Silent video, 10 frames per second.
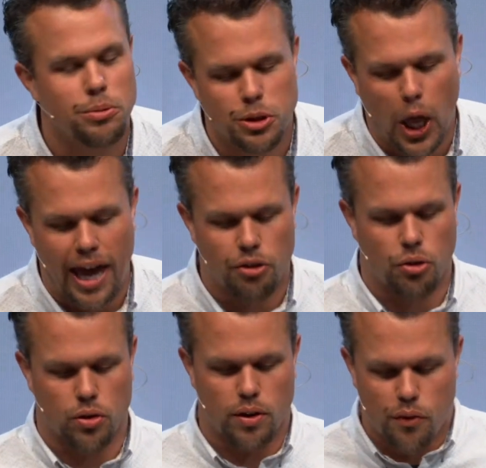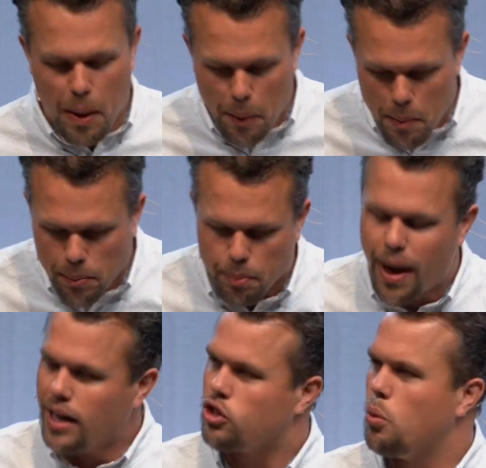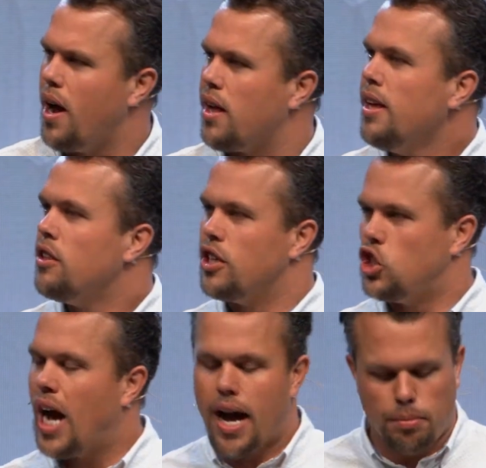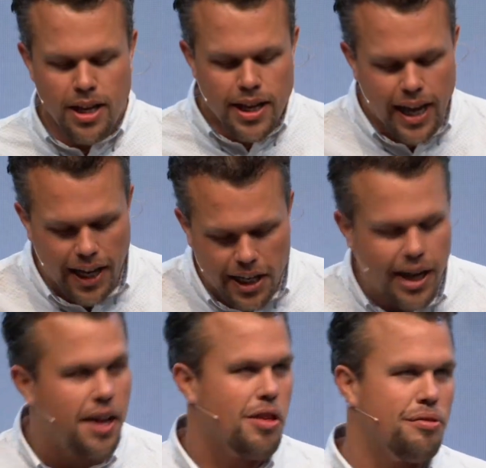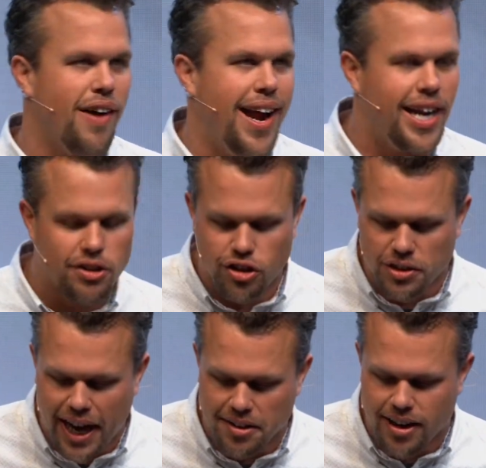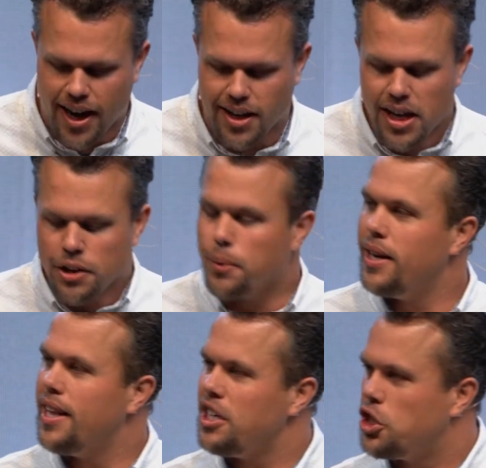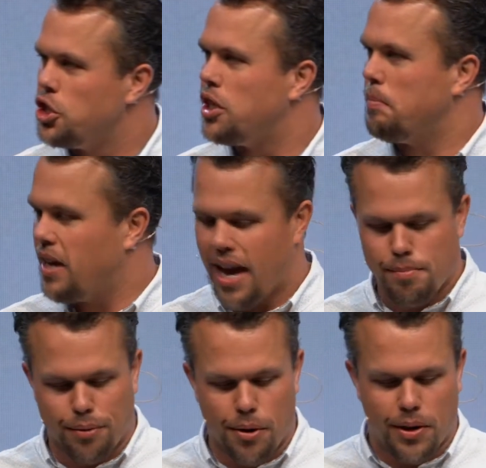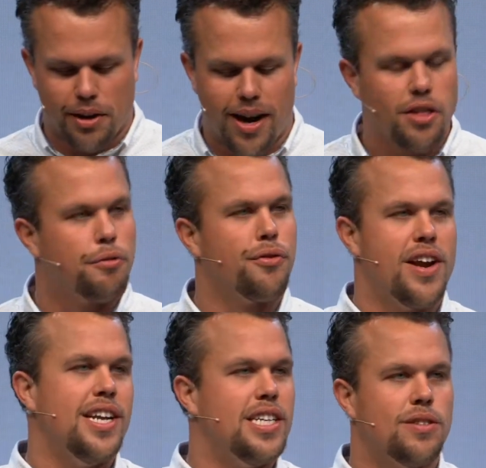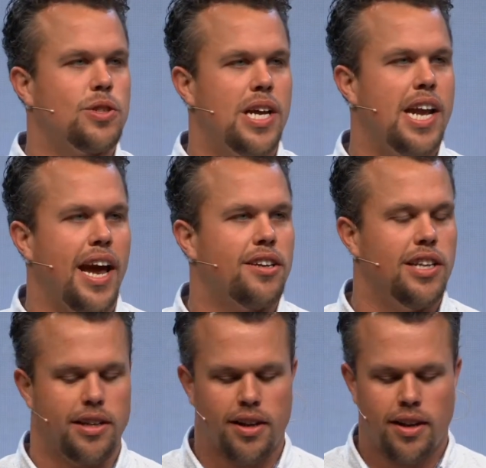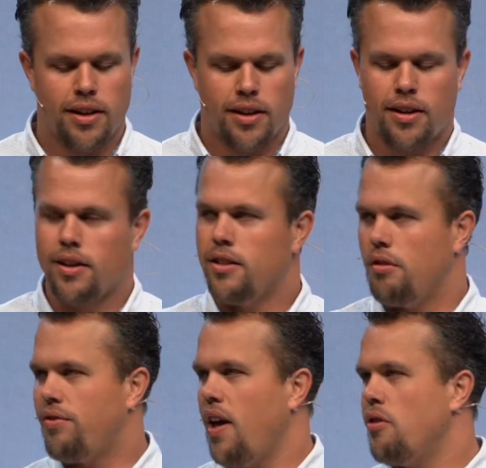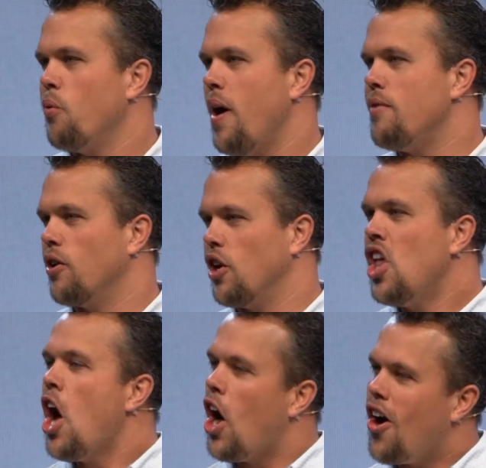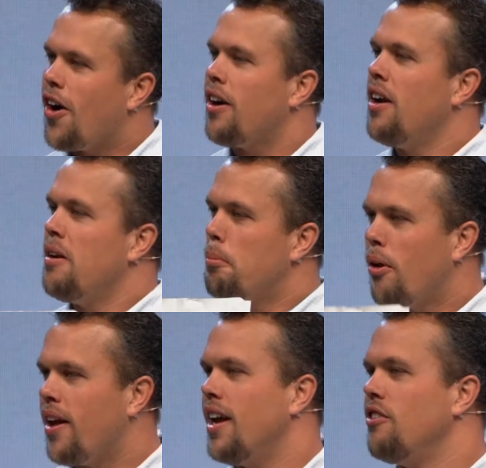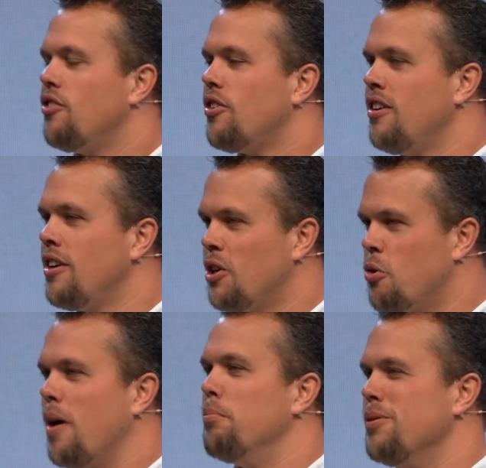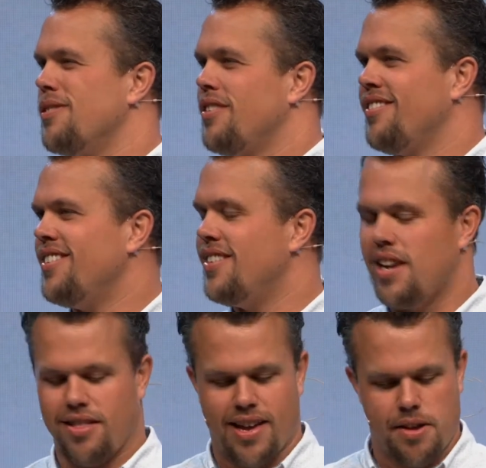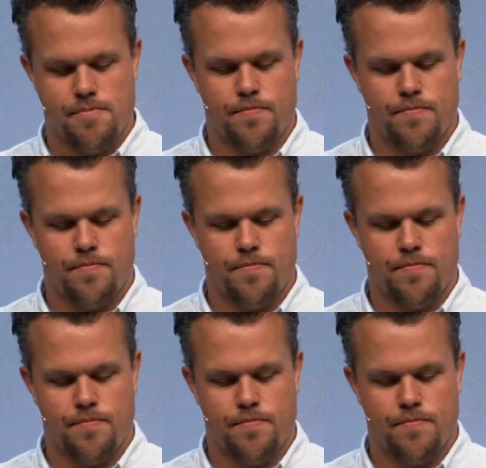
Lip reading: was canceled. The family member passed away. The job got cut. The finances got tight. The relationship became broken, right? The friend disconnected. The faith wavered. Our plans crumbled, didn't they?